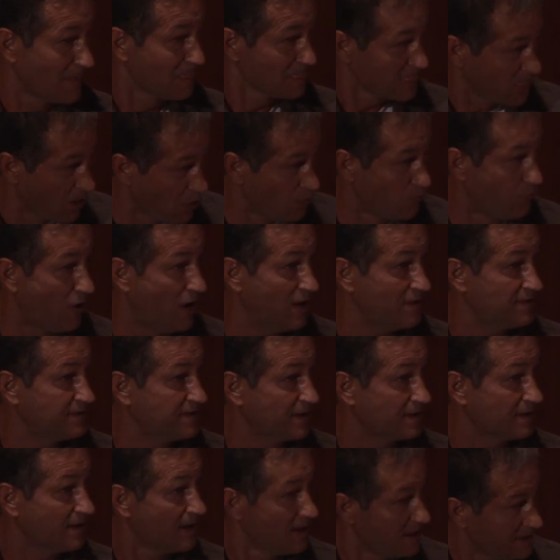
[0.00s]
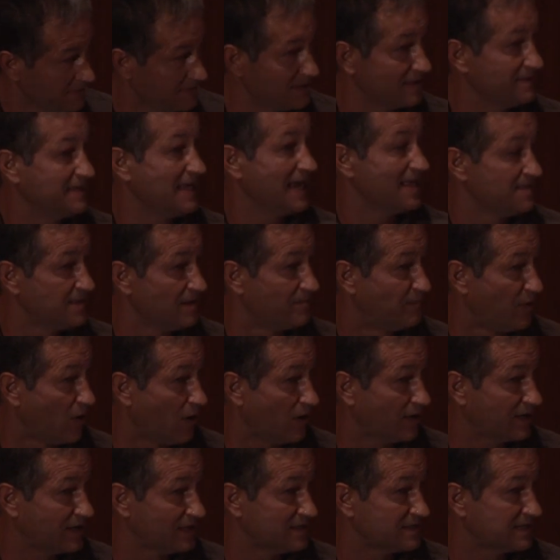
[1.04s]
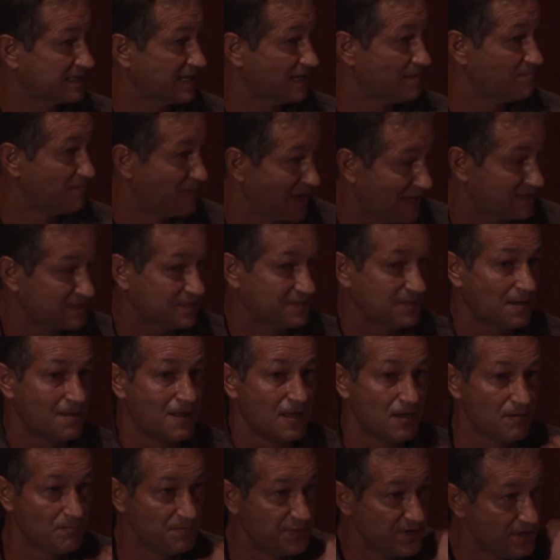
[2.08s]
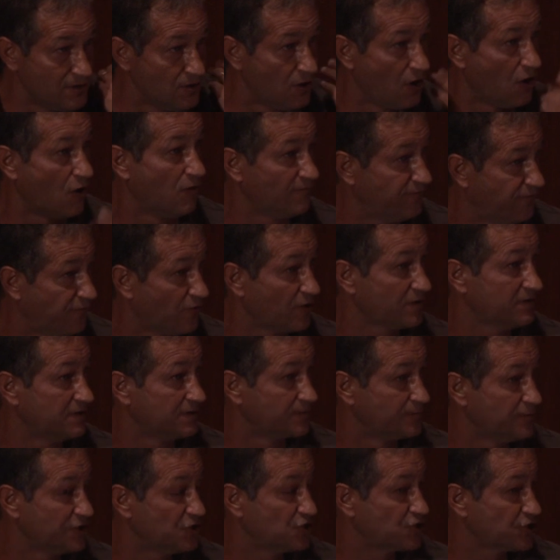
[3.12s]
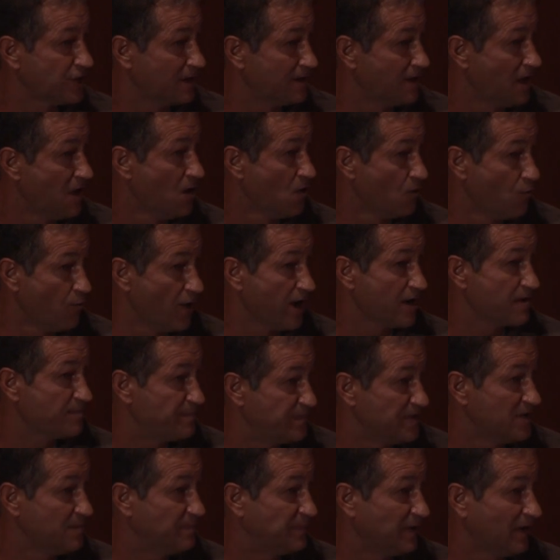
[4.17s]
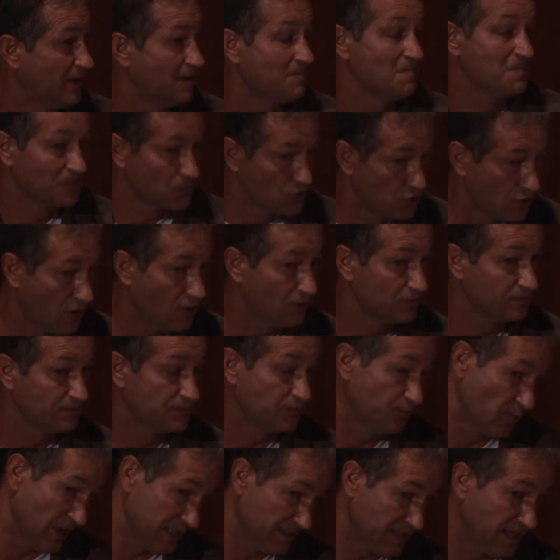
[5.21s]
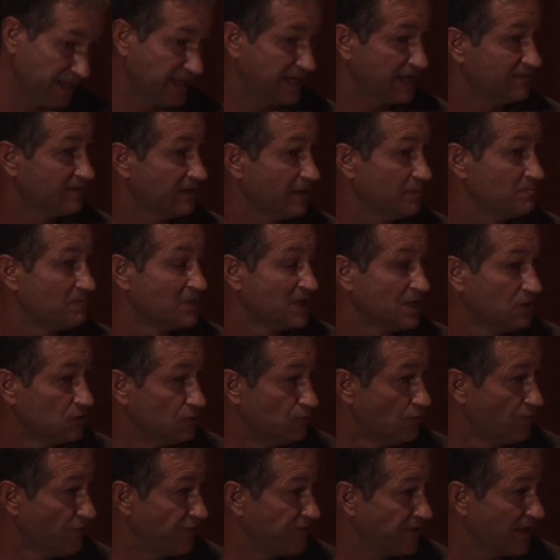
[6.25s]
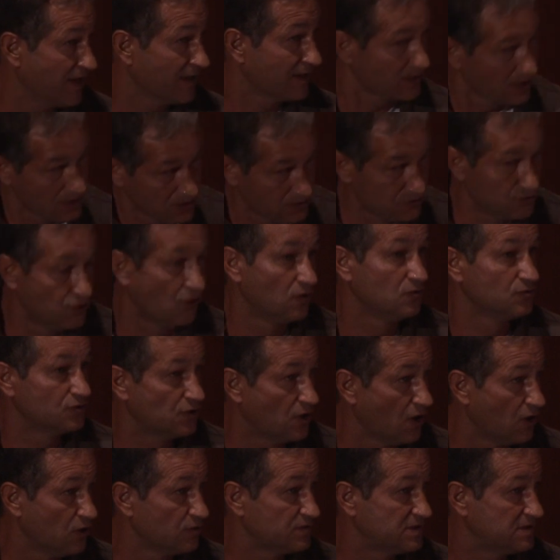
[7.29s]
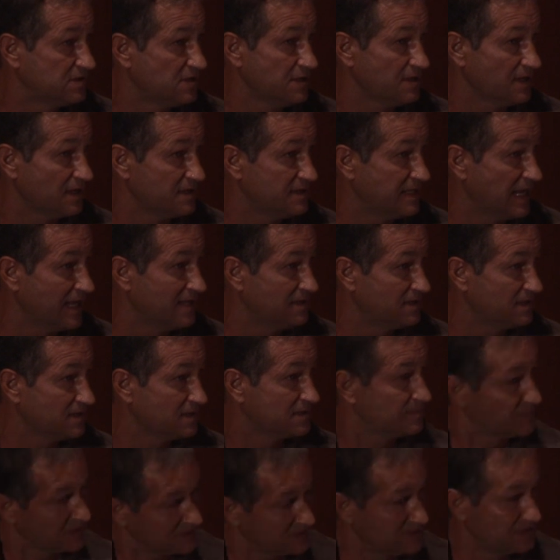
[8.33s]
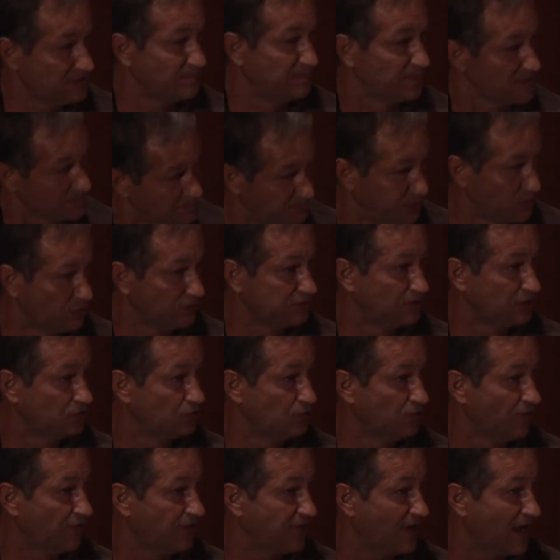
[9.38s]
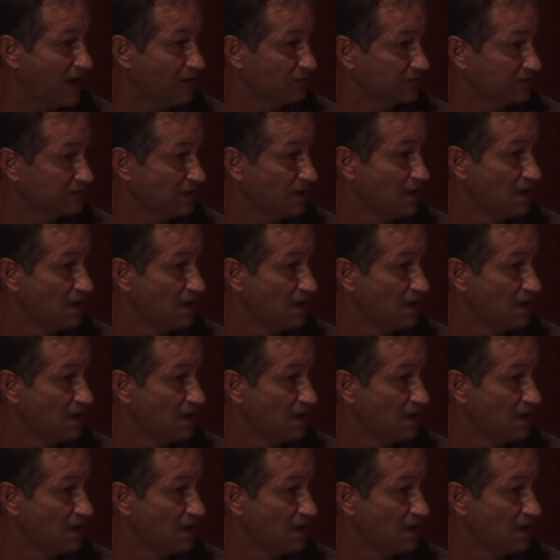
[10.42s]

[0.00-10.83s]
No wonder that then the Balkans can best be known for the region where people don't, when they have a toothache, don't go see a dentist, but simply pull the tooth out.